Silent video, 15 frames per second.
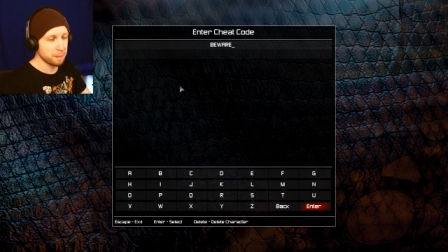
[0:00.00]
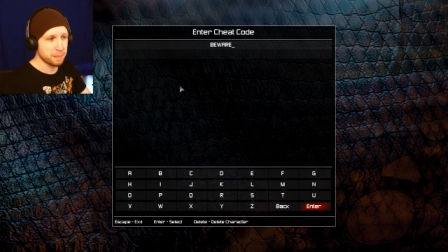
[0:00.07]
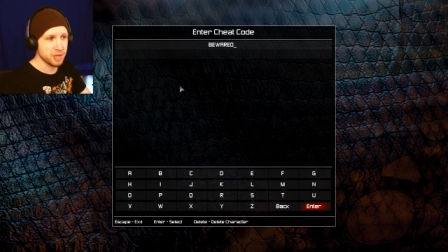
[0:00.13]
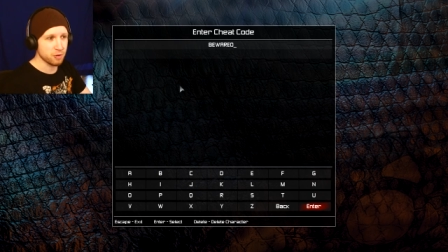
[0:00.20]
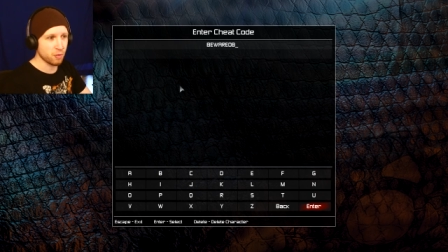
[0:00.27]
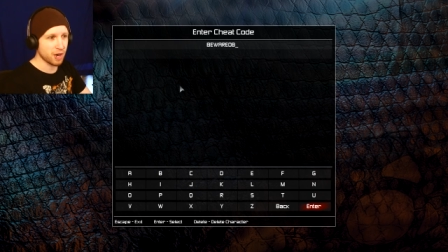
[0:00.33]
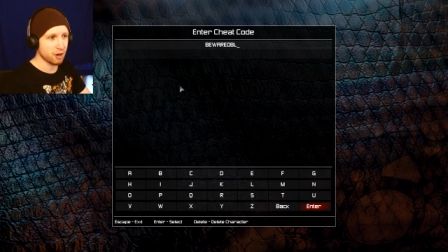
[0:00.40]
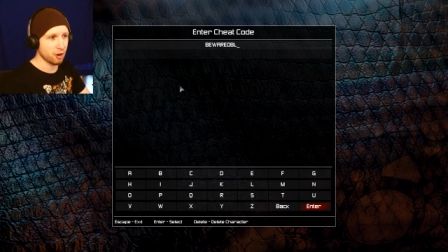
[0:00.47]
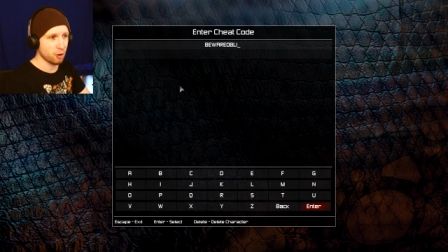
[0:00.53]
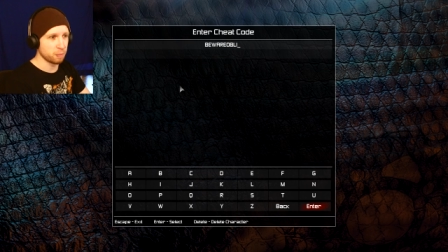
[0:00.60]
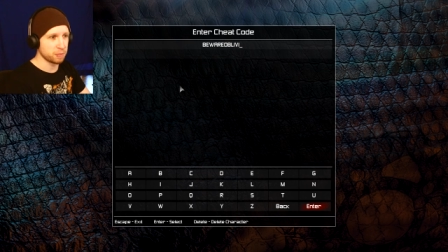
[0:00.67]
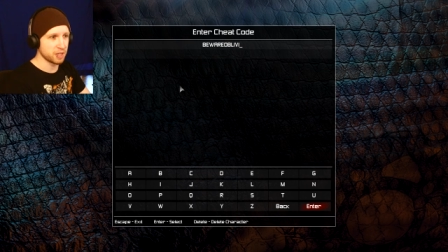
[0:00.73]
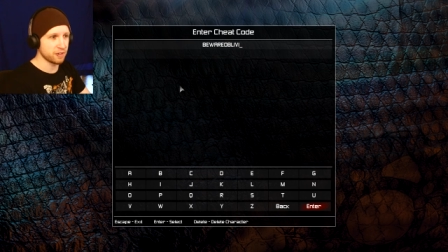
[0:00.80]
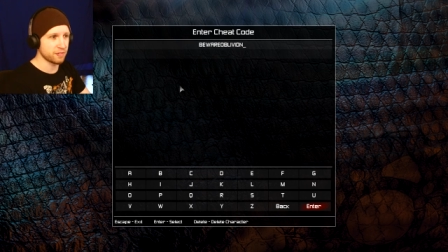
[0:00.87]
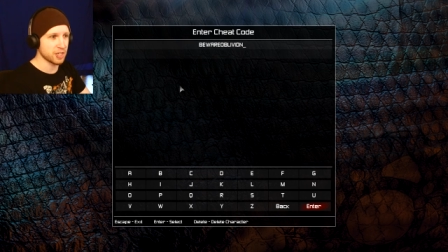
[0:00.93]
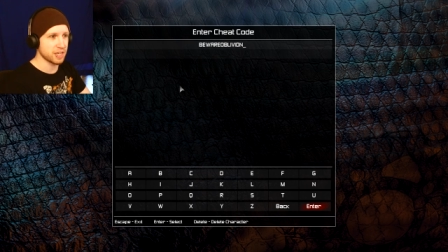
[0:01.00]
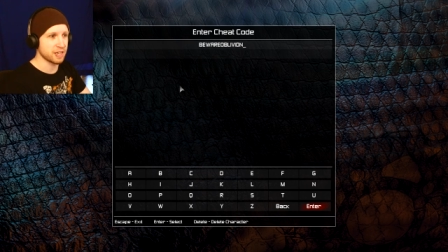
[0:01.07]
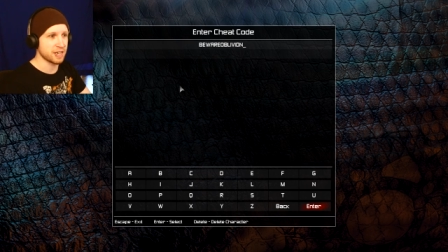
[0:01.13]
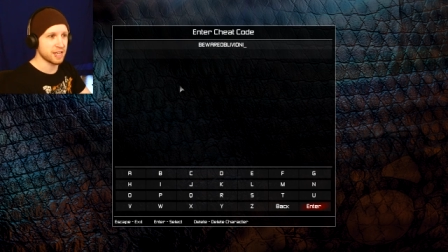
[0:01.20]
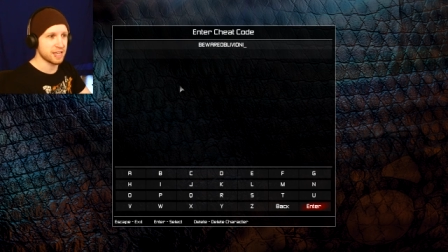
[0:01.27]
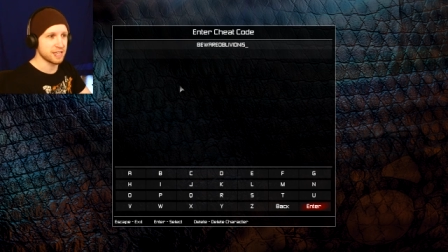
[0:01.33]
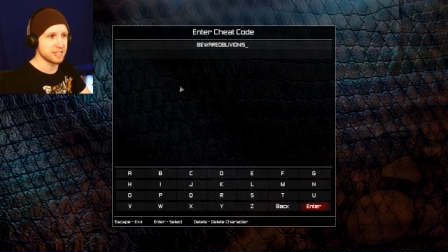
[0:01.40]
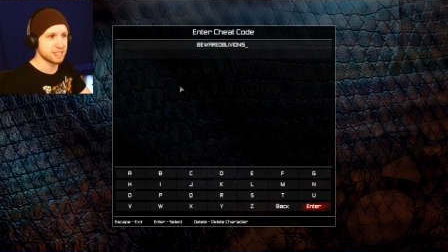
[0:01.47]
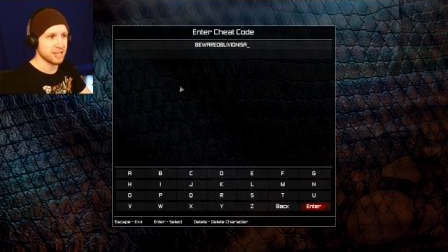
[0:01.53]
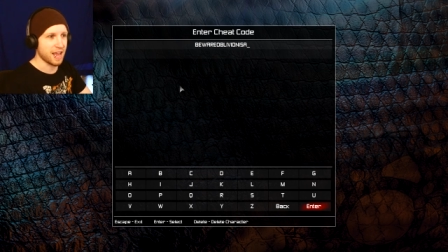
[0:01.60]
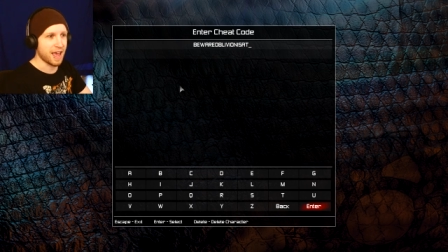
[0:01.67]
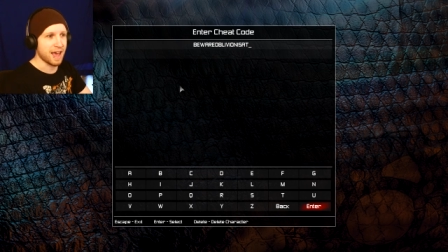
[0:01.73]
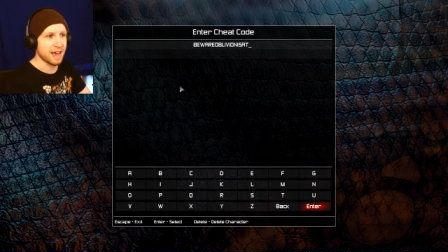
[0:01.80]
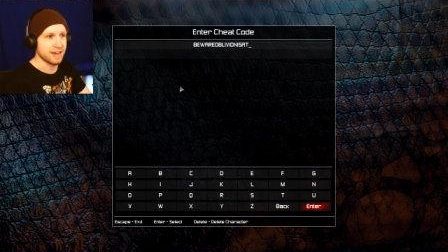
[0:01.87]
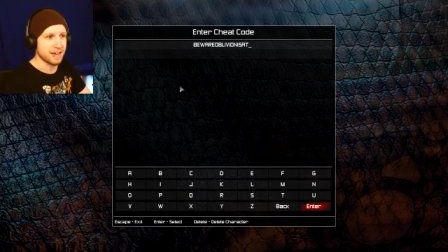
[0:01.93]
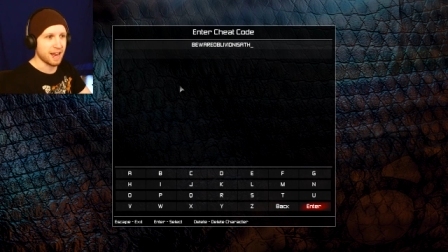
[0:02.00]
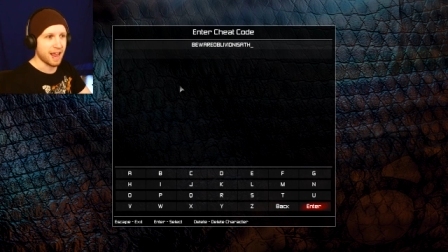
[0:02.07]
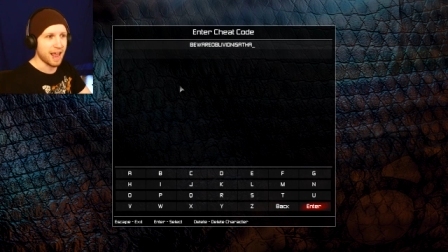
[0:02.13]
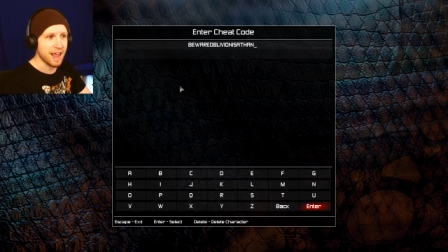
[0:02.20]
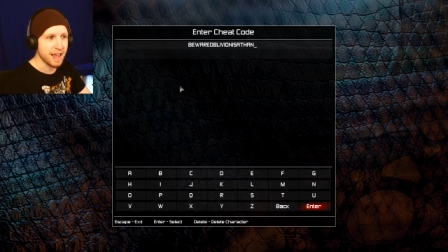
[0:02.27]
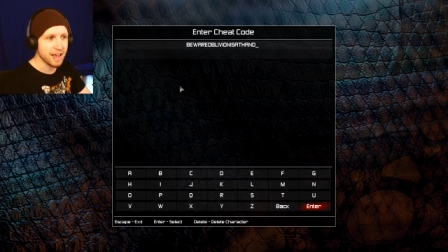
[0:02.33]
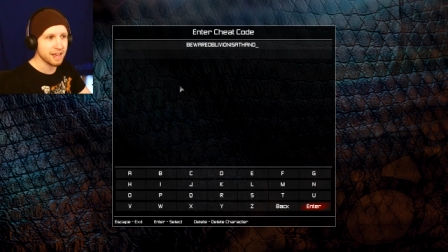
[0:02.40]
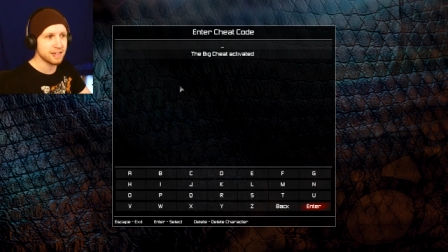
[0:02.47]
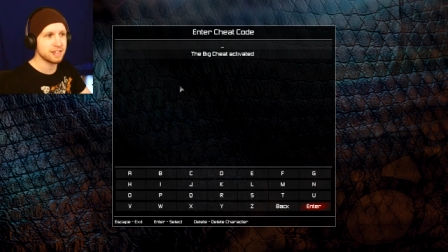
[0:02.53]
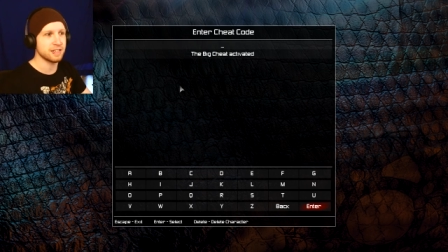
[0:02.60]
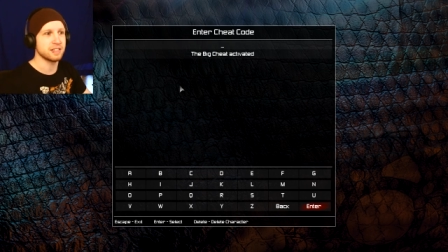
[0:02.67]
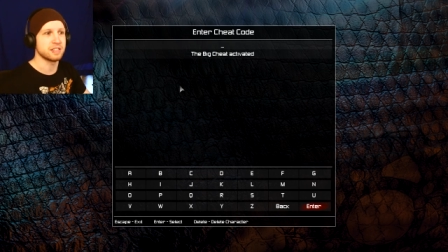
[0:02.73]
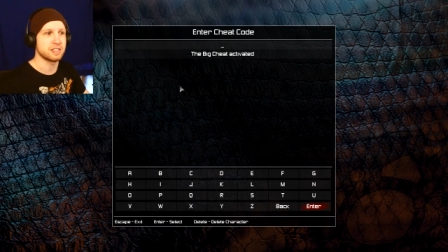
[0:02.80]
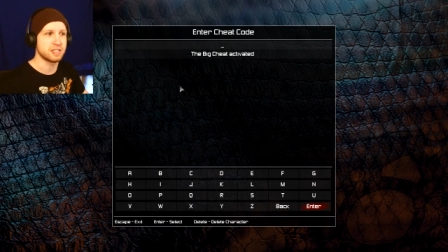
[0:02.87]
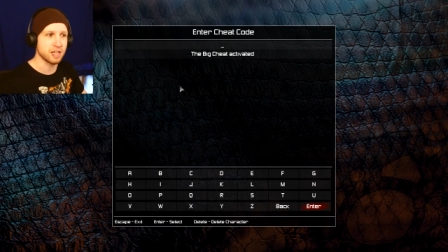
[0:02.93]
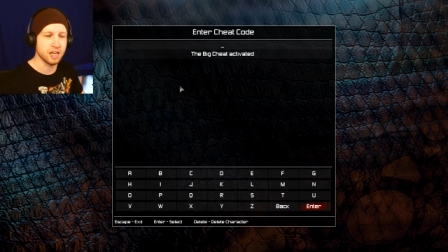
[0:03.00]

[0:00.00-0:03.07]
beware Oblivion is at hand,